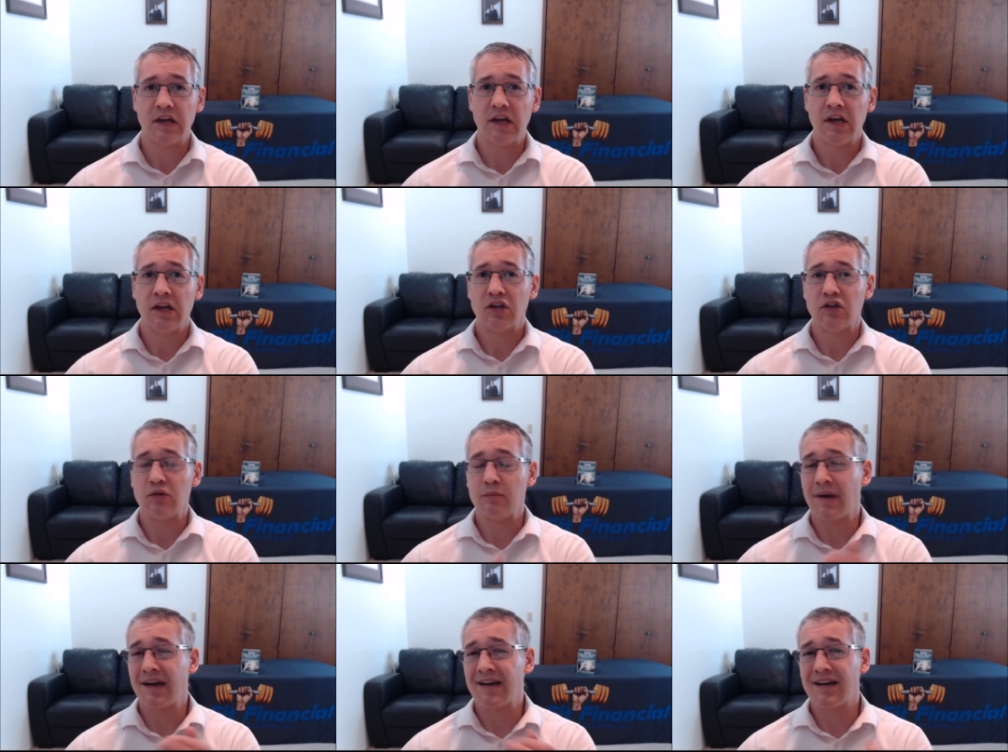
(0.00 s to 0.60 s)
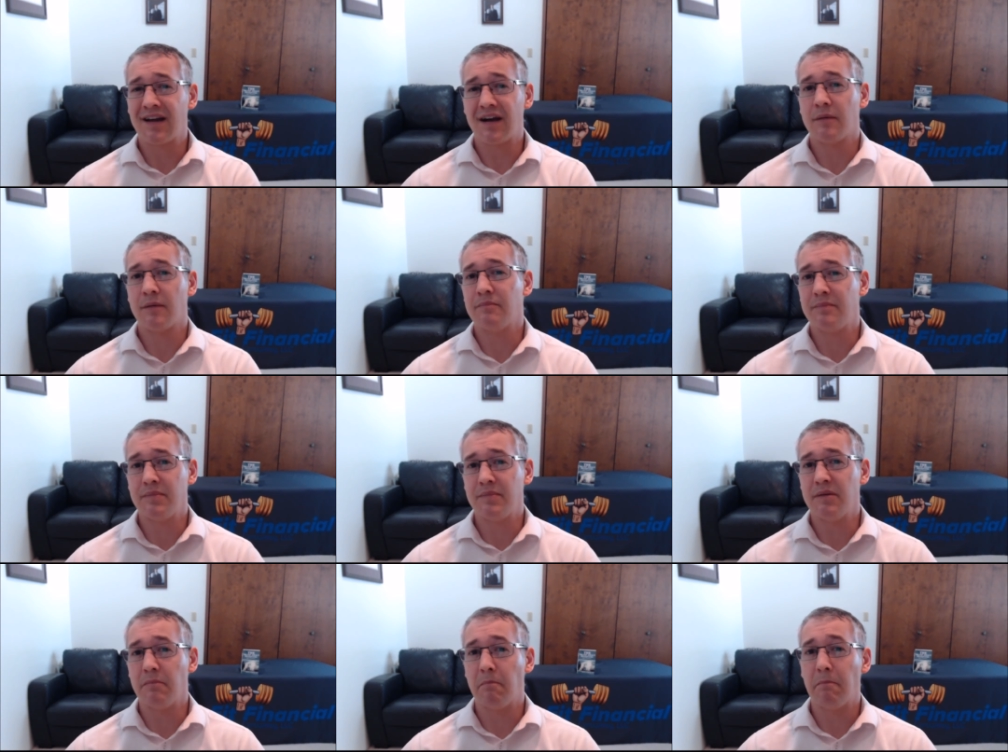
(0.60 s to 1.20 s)
you might not
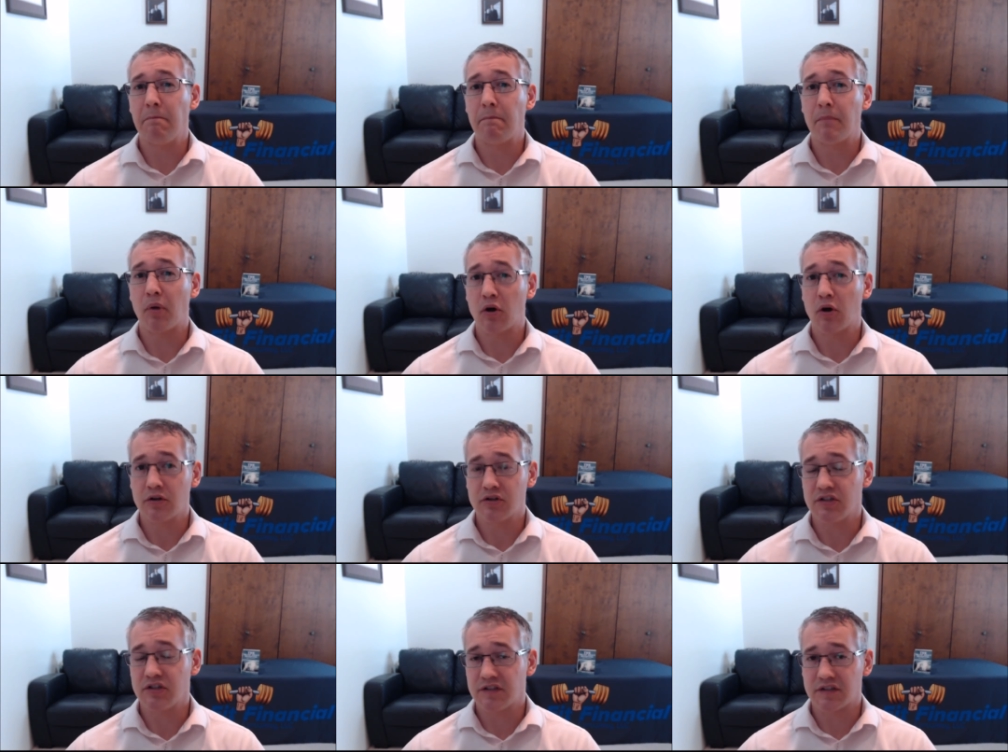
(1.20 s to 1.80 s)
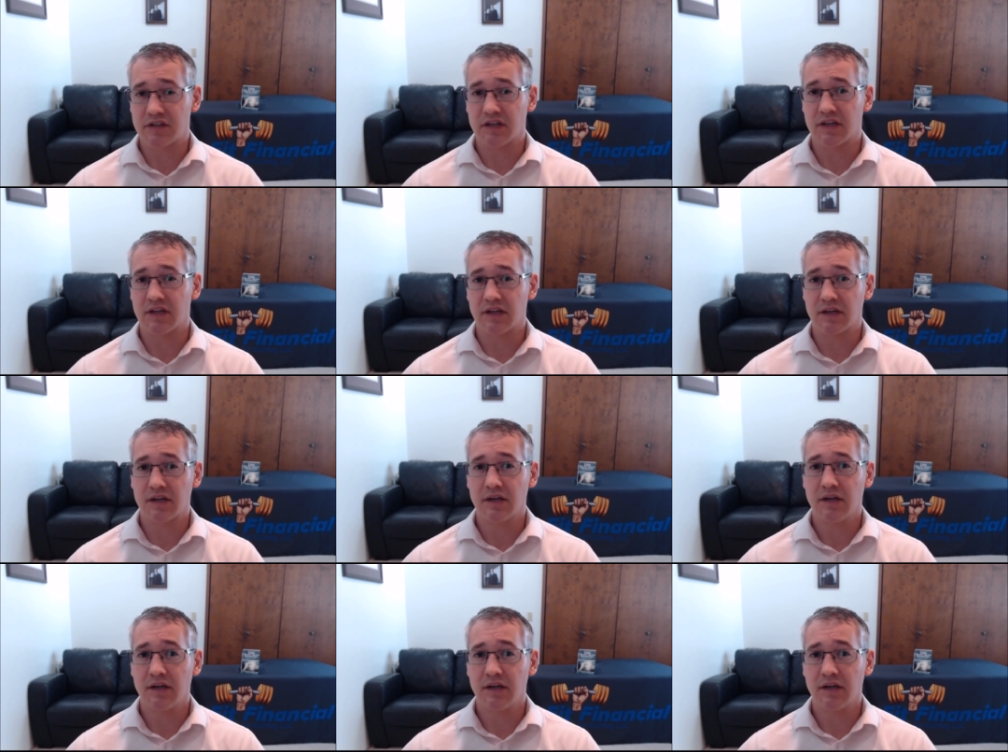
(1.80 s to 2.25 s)
be purchasing